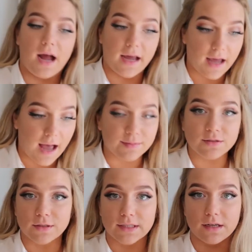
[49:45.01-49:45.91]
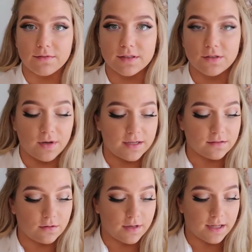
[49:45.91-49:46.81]
I absolutely love this. You
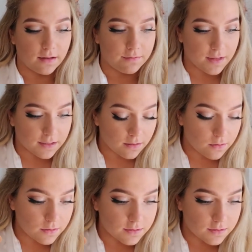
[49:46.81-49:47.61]
guys know that I love that though.